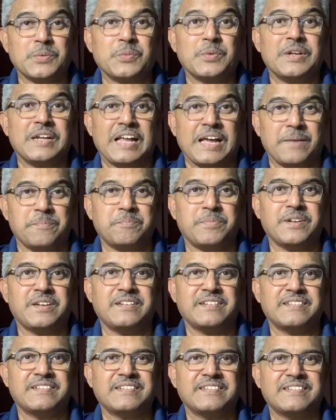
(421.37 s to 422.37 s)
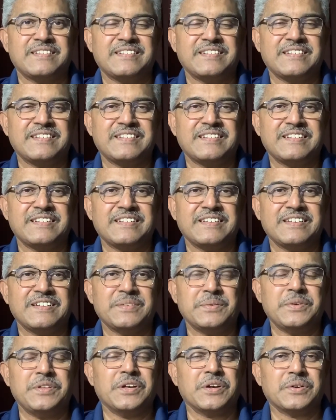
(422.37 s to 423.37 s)
will happen
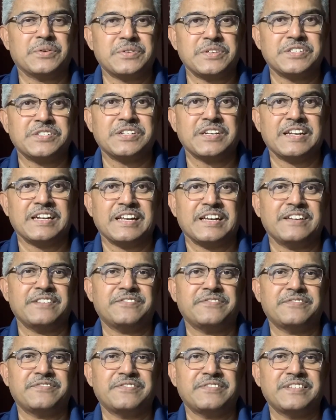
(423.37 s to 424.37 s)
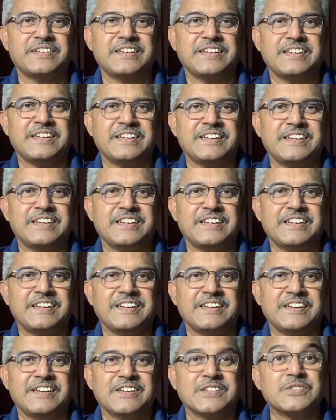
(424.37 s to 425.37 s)
with our Christian life?
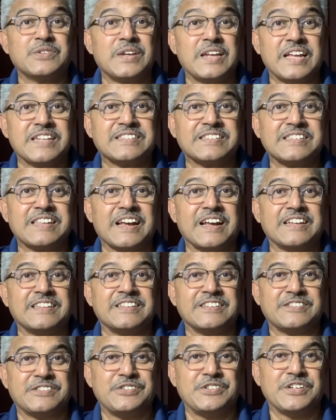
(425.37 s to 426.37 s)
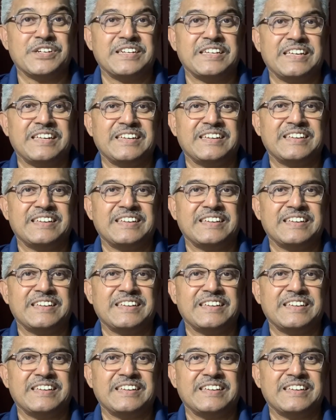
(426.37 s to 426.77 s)
So let's start this journey.